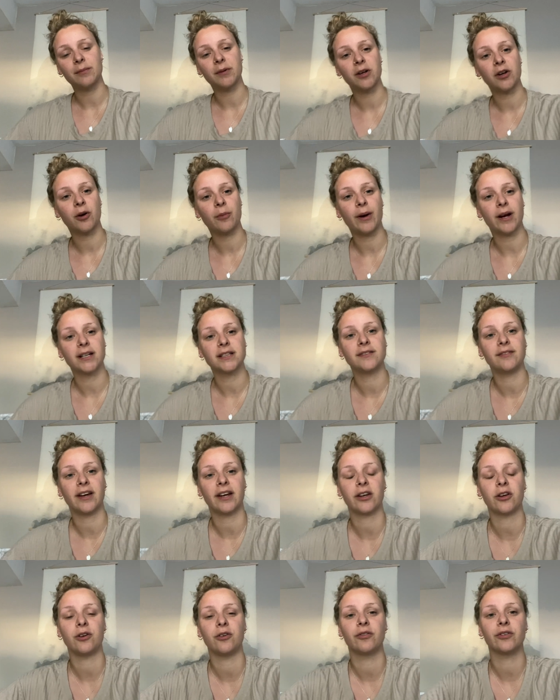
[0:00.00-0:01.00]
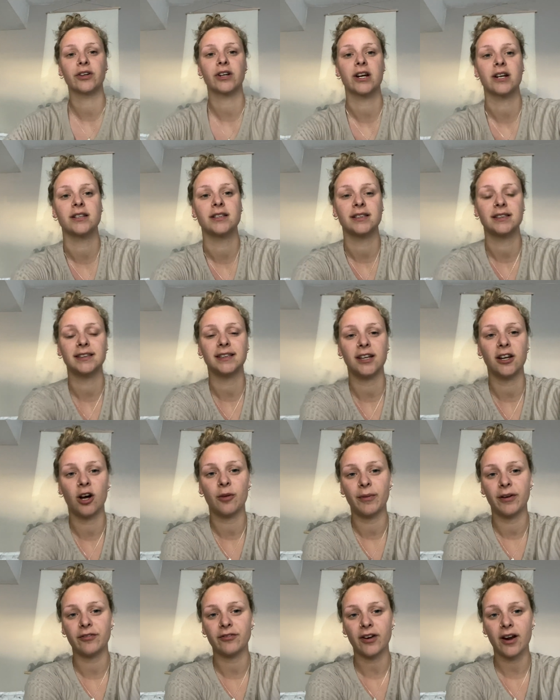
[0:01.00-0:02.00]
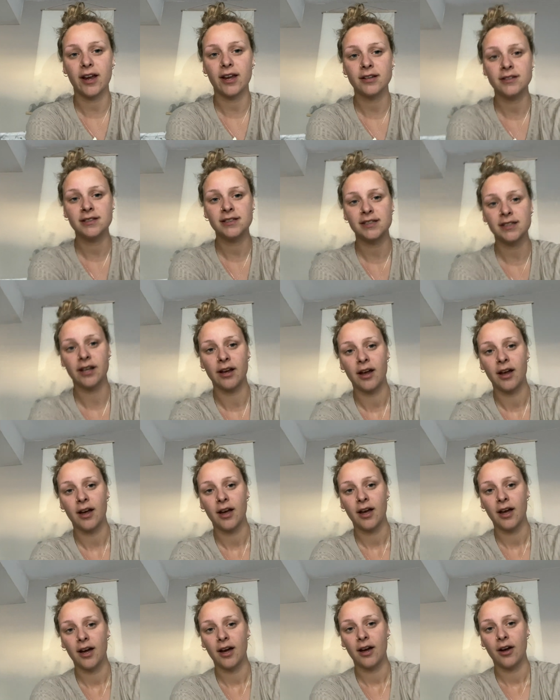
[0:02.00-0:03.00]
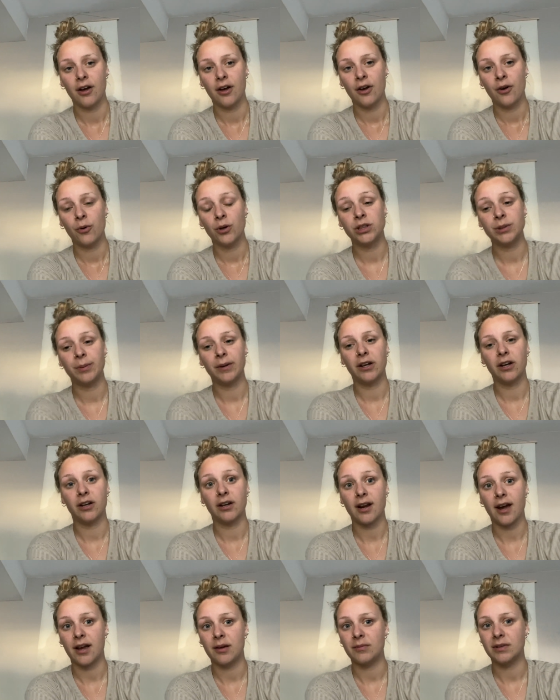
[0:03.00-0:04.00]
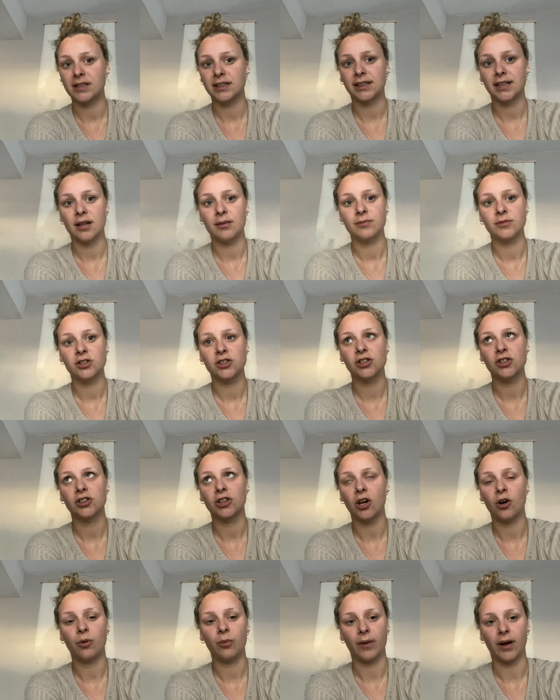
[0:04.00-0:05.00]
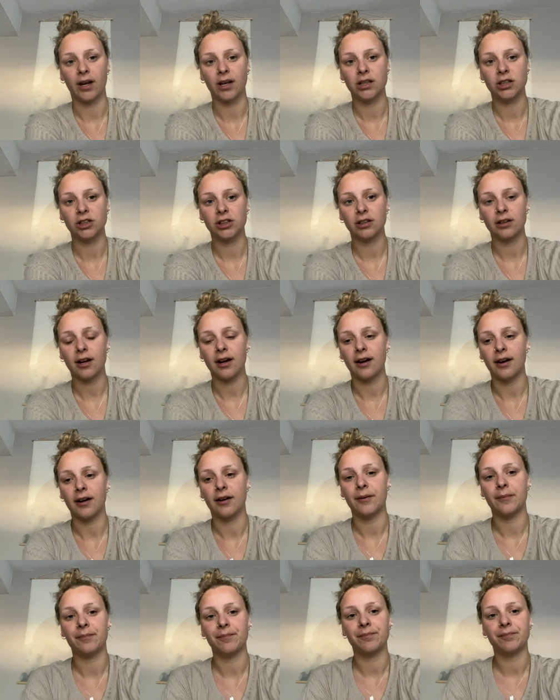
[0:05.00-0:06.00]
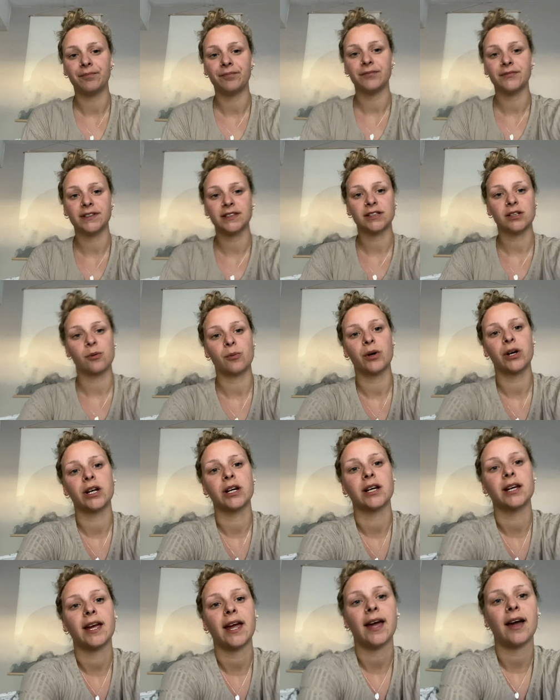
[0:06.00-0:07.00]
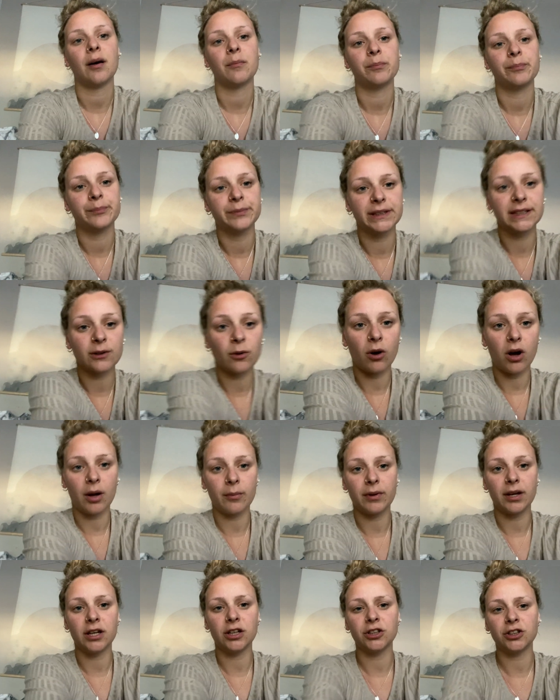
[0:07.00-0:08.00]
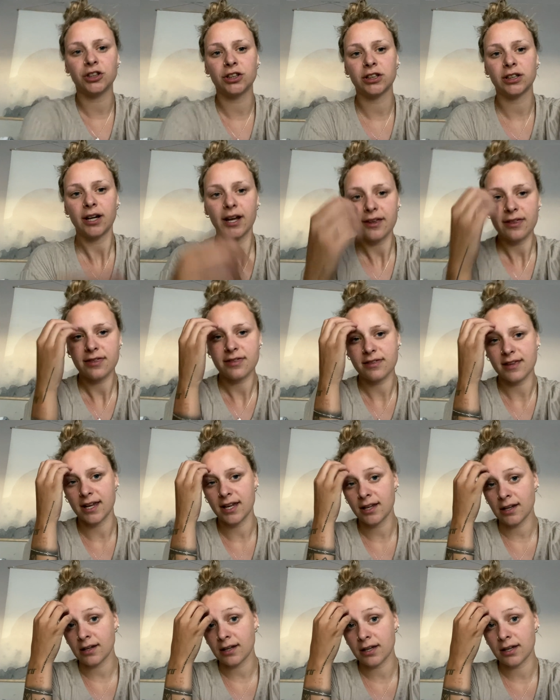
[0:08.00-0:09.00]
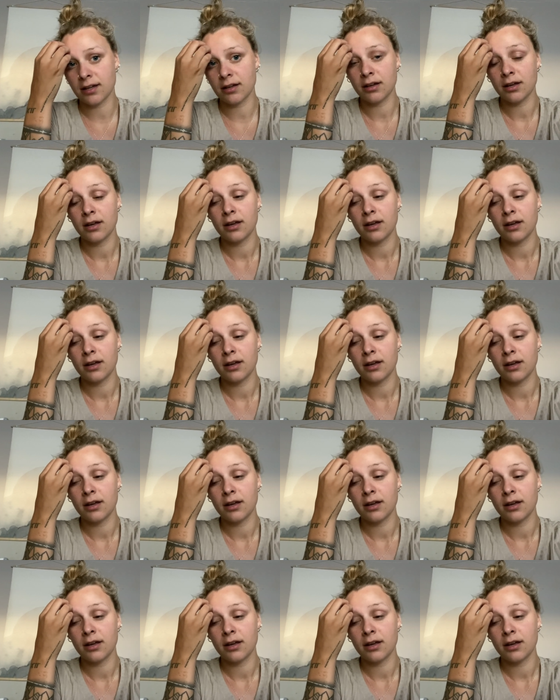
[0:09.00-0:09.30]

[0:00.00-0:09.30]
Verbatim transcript: going to go back to Vancouver to see all my friends which would be good. I miss them so much. Um, so we're gonna camp Squamish, I think.